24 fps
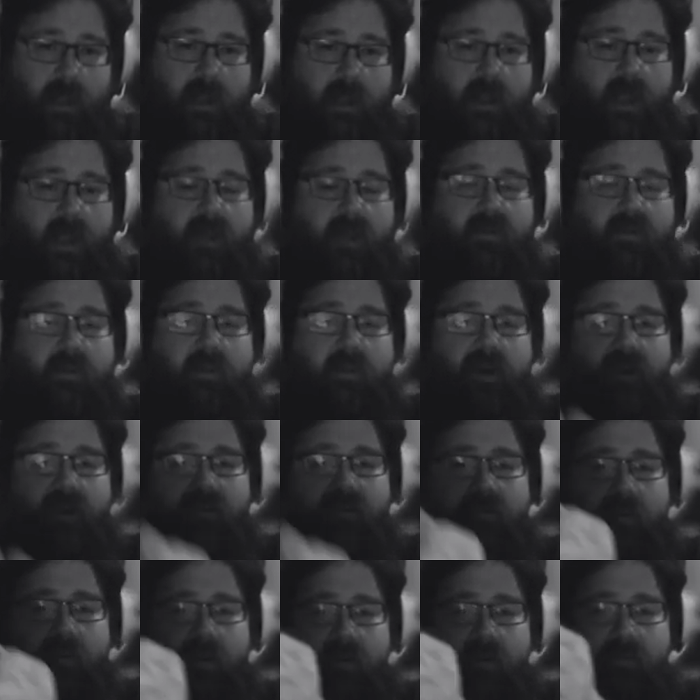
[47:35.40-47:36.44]
Everybody's
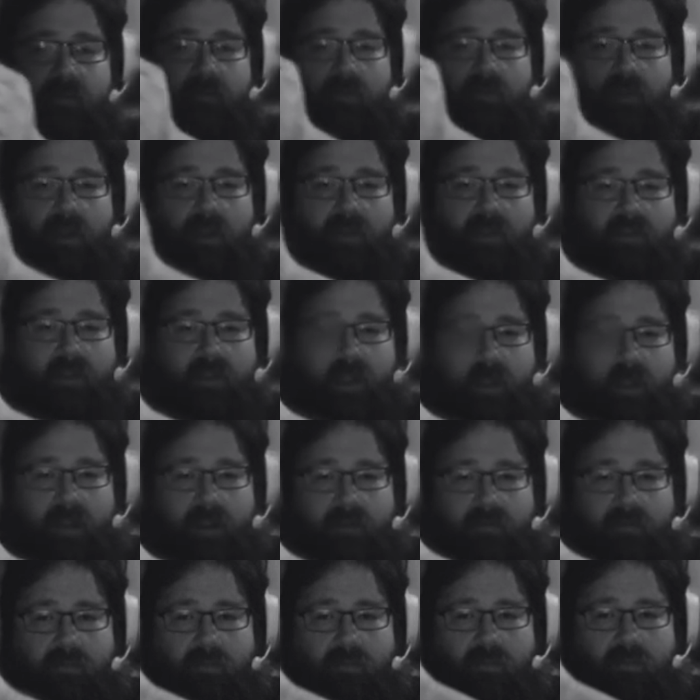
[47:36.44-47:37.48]
been that
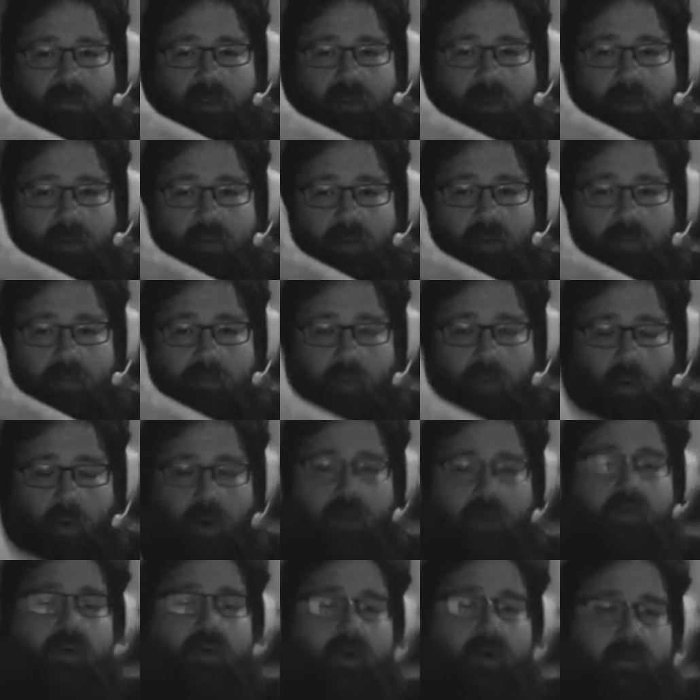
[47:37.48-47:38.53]

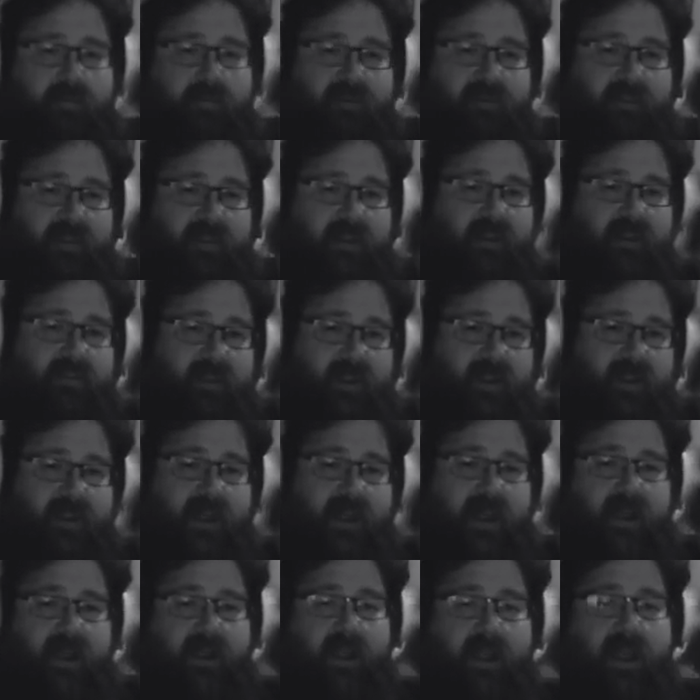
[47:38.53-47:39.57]
boardrooms and things like
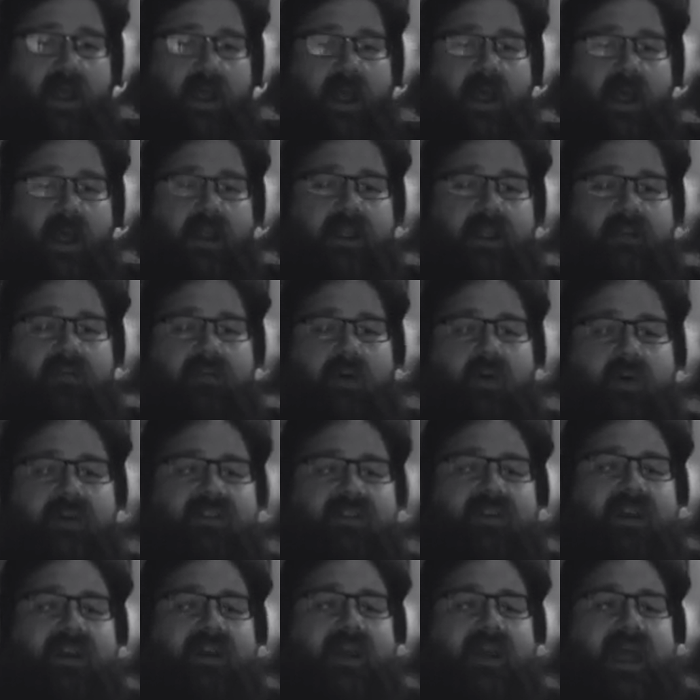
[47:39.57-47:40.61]
that. They've always
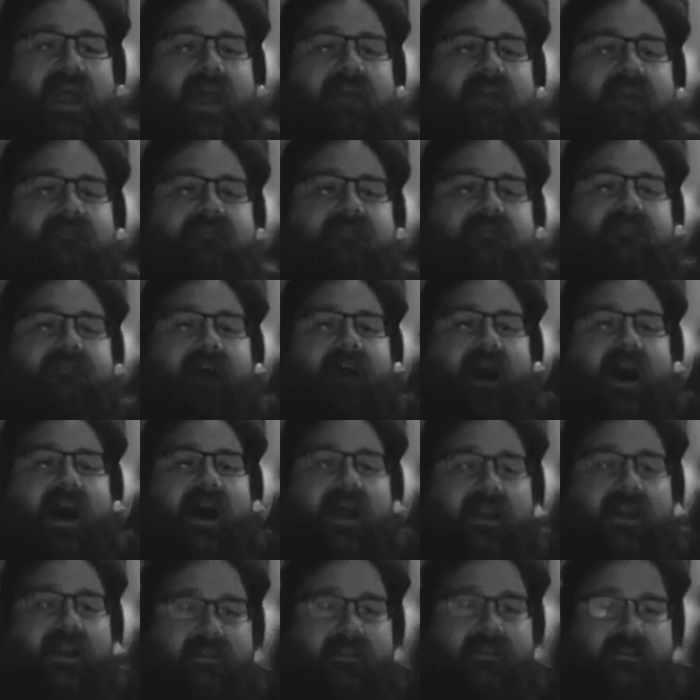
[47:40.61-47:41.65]

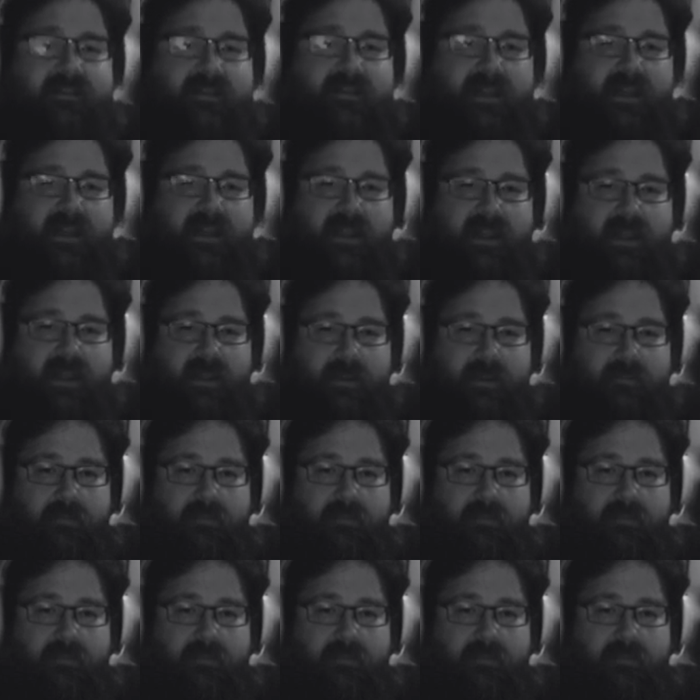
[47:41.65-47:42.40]
advised him